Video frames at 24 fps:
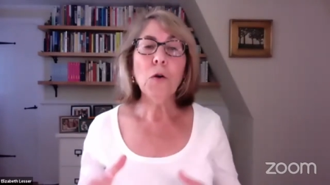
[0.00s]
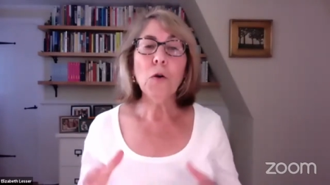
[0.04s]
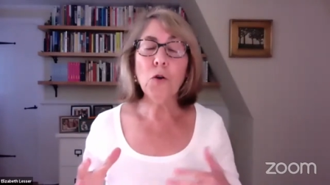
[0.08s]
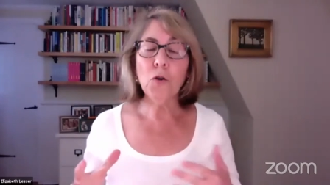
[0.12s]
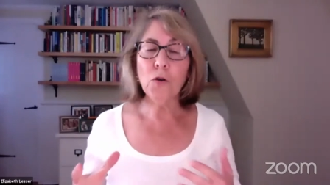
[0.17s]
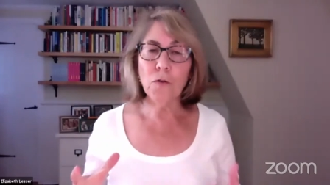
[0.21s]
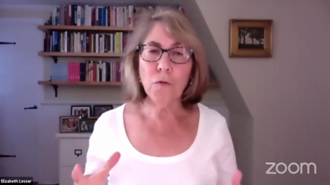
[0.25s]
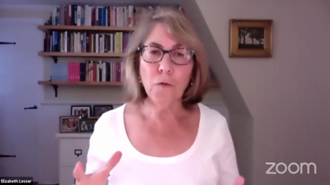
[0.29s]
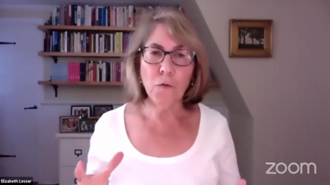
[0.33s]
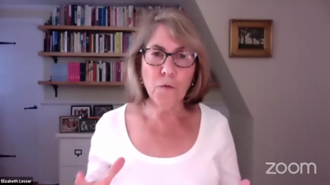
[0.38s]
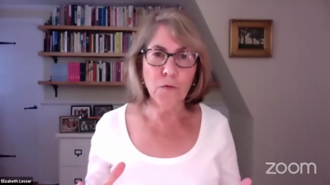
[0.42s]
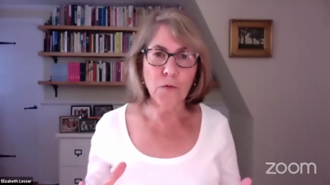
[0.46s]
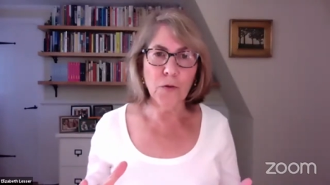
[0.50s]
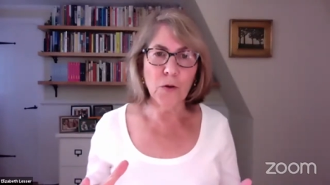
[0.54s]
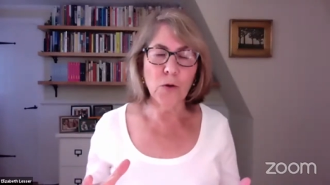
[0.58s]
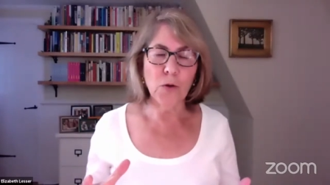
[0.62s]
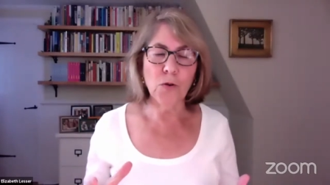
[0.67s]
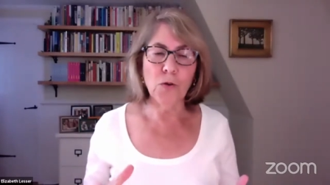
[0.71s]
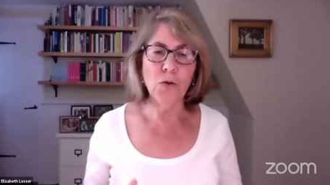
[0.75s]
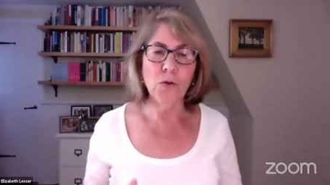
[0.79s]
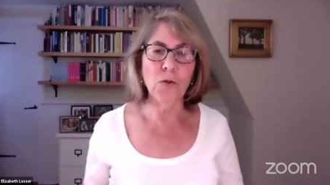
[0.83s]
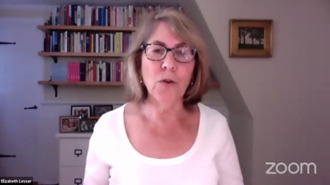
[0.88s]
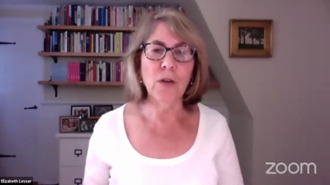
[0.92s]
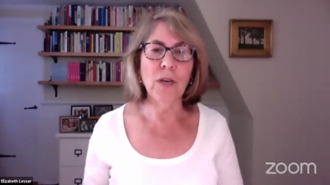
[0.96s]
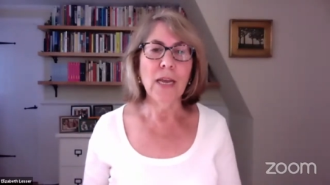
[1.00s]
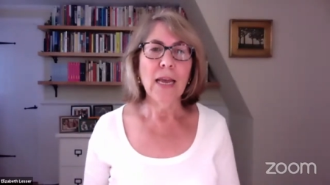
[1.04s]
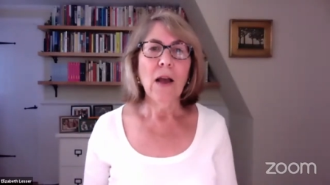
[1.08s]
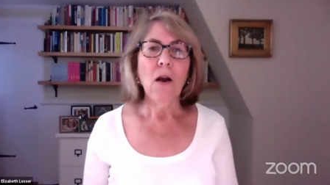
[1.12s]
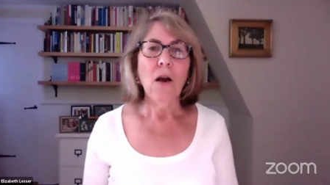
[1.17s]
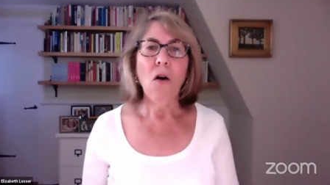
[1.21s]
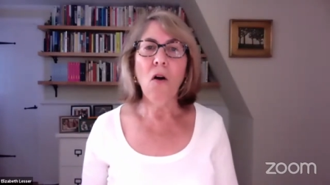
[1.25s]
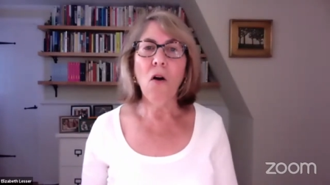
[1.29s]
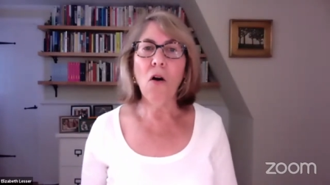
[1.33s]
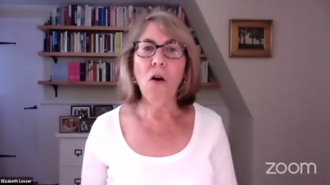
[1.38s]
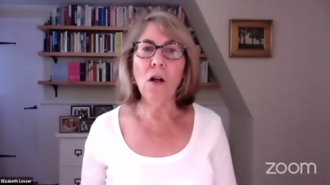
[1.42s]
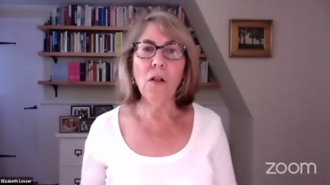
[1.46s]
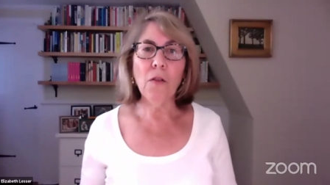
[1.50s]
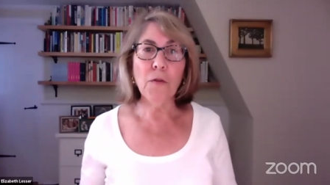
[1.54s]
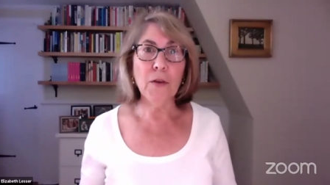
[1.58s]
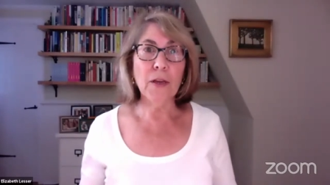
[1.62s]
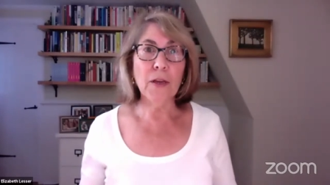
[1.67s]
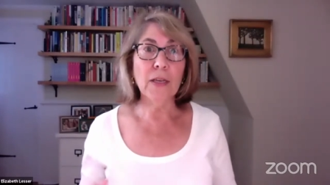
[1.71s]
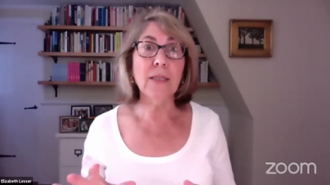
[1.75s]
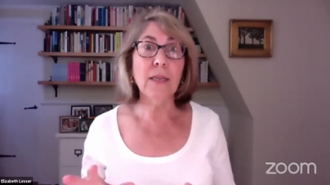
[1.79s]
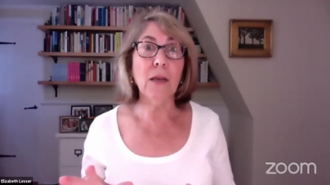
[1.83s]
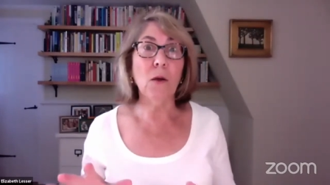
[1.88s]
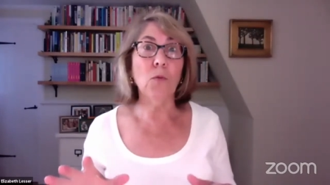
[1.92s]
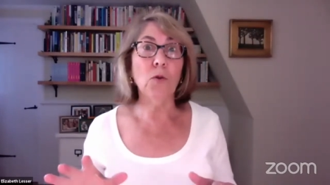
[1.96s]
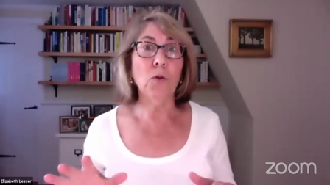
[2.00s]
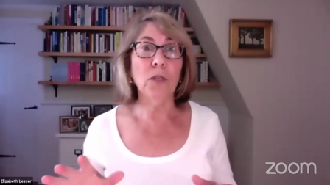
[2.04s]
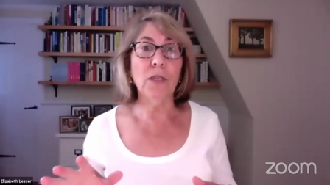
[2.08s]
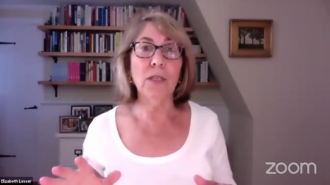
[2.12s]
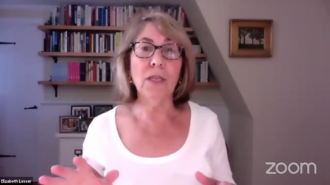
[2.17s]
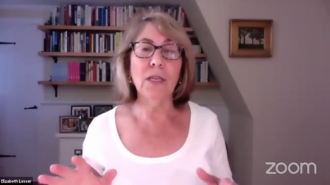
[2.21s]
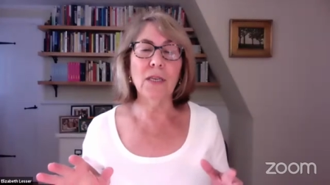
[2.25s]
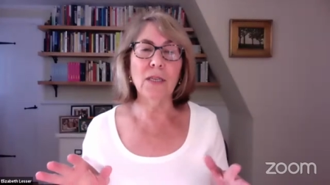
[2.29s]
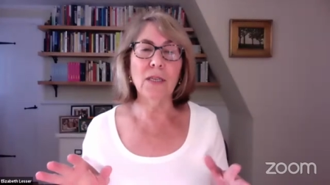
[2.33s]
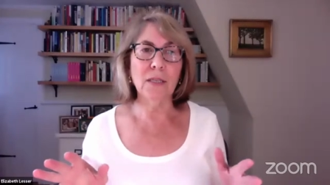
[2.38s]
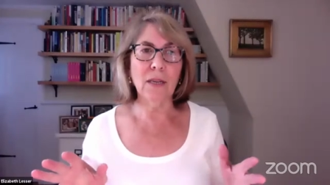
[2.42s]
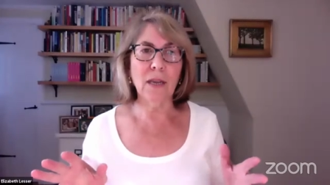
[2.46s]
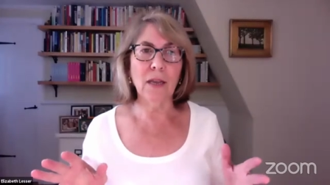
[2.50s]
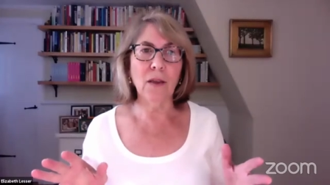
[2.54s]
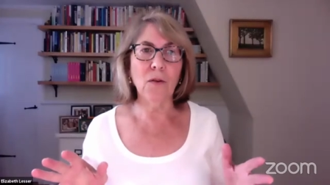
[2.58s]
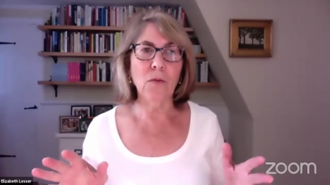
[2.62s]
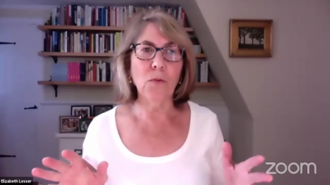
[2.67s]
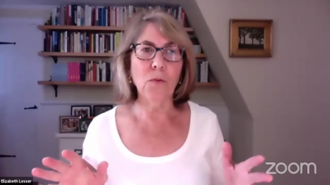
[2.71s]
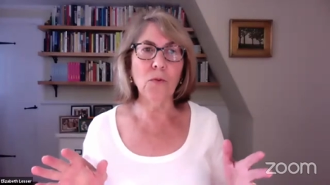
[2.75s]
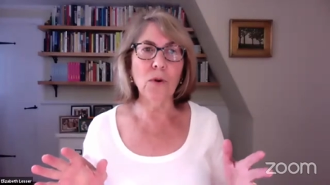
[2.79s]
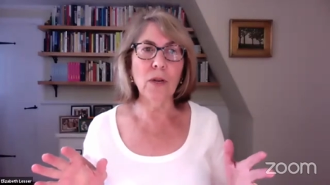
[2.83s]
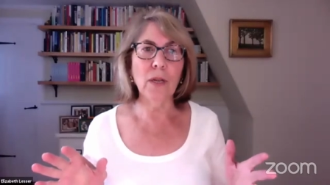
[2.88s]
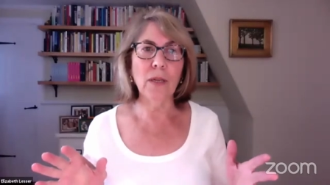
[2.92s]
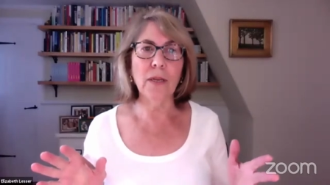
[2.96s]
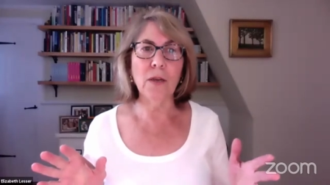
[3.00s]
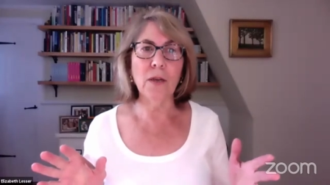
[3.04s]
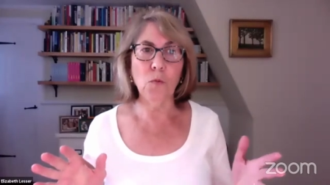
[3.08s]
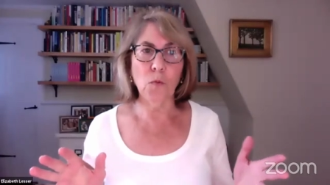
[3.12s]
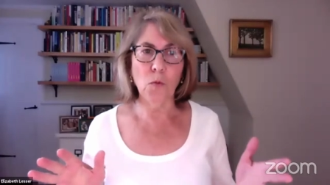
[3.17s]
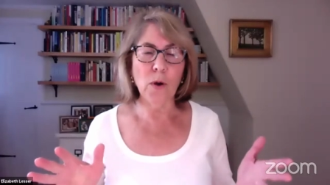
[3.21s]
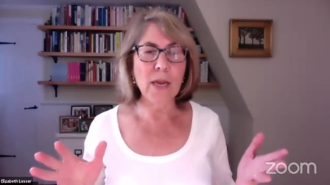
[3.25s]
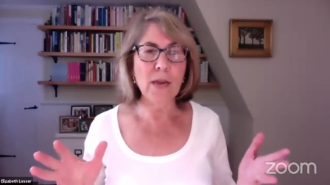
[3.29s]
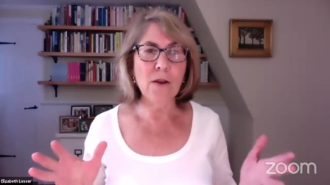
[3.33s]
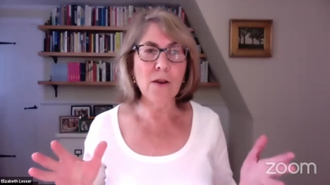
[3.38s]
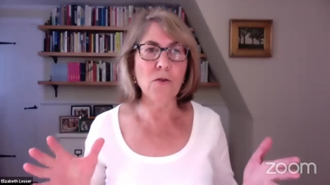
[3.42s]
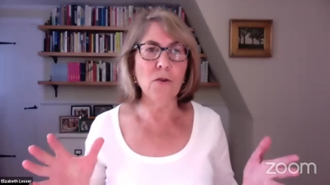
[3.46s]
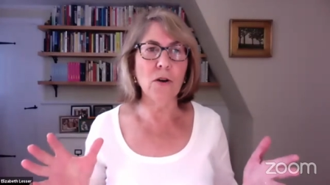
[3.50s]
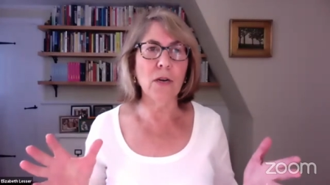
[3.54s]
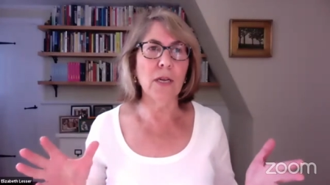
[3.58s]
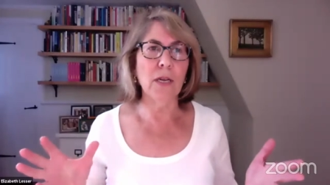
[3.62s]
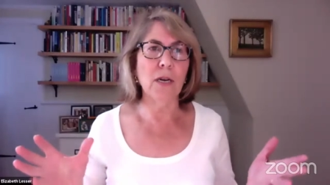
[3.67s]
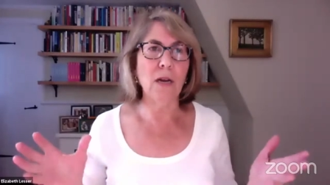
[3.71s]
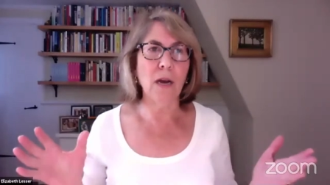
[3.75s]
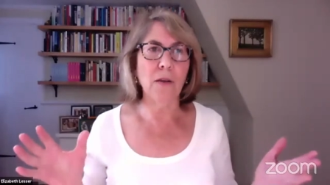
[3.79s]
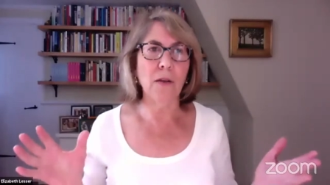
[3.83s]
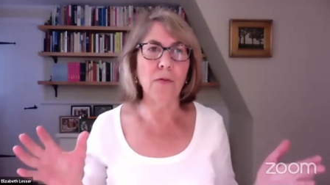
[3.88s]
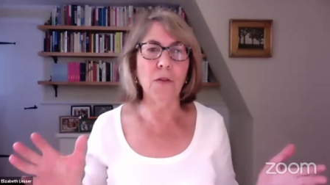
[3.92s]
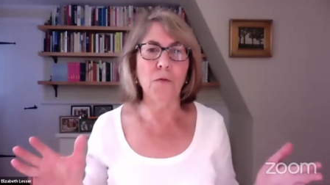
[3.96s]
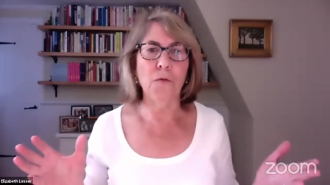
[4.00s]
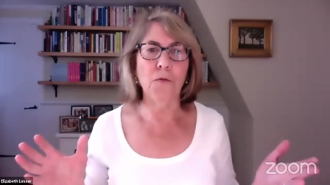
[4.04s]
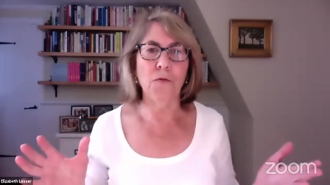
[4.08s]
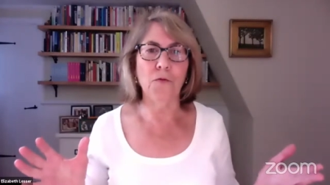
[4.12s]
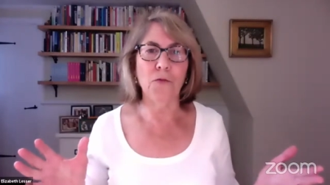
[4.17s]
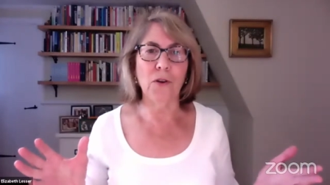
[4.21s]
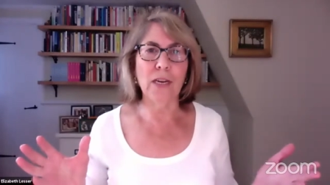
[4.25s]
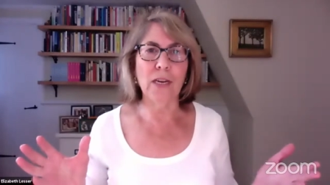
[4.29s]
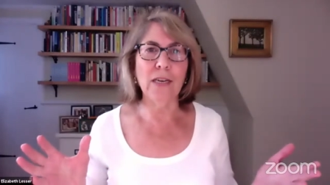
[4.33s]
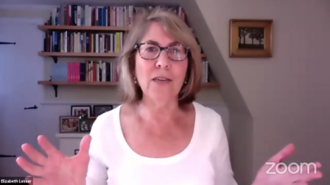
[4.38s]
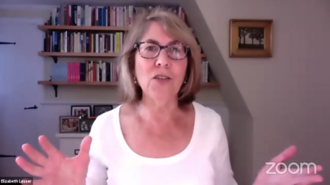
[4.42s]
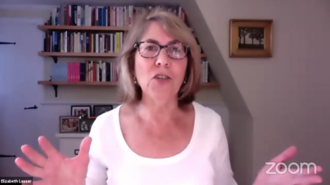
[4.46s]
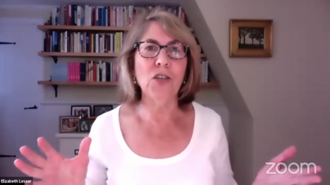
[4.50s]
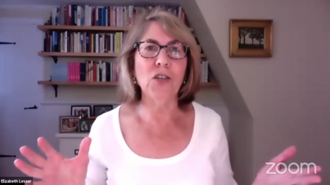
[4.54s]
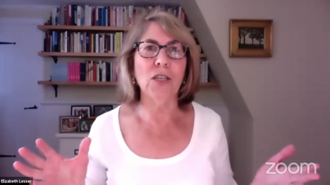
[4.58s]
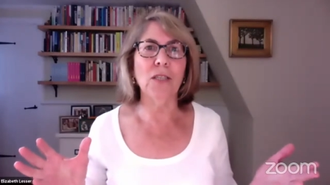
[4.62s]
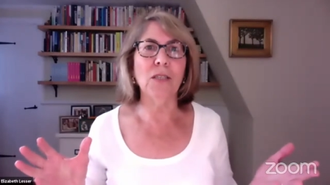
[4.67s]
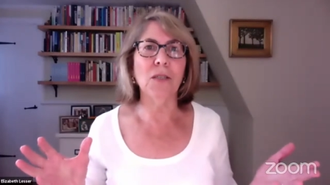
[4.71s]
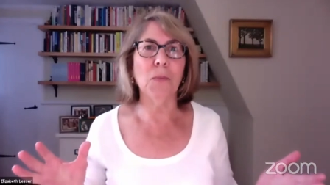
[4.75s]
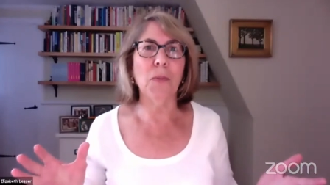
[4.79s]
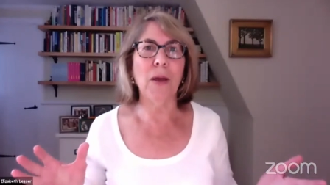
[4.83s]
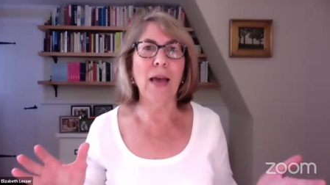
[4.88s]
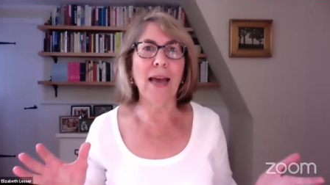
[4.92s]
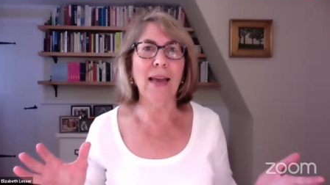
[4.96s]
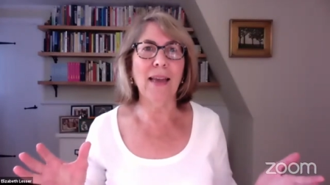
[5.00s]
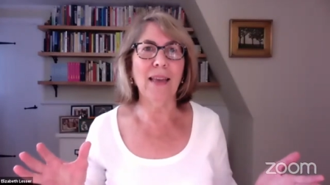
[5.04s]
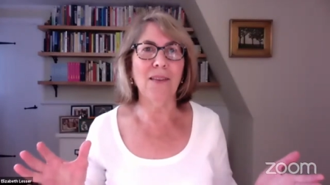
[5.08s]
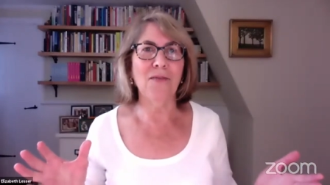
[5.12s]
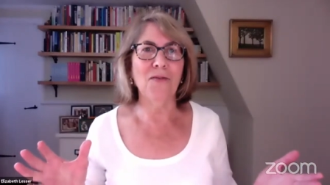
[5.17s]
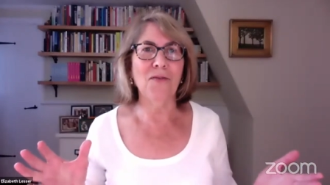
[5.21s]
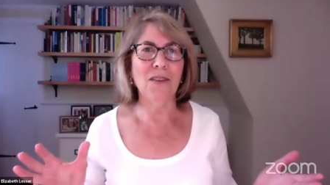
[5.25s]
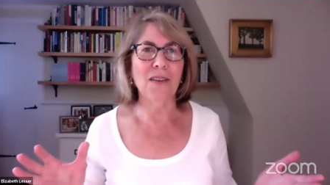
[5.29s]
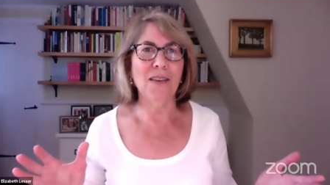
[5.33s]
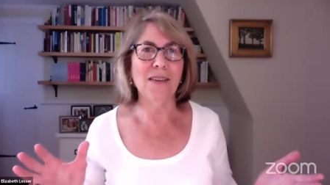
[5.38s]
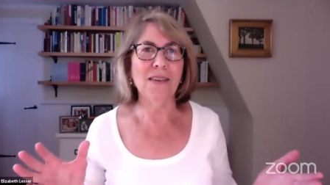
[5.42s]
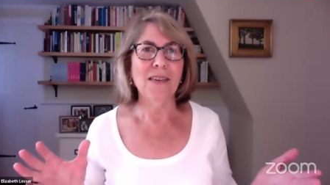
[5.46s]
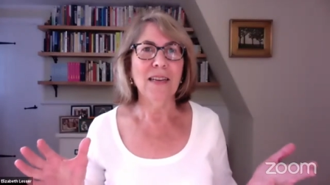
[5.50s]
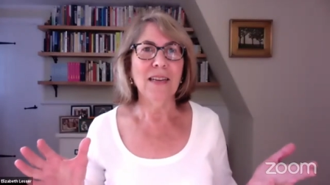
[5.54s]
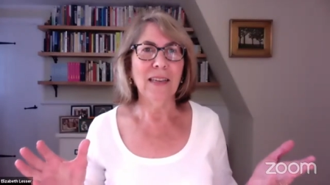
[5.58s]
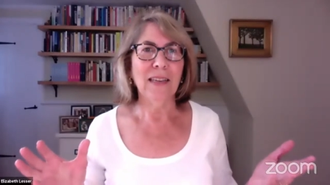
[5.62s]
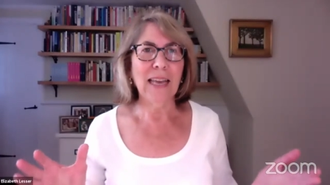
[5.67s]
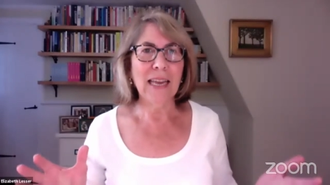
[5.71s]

good food, all things that were seen as like really weird and on the fringes back in the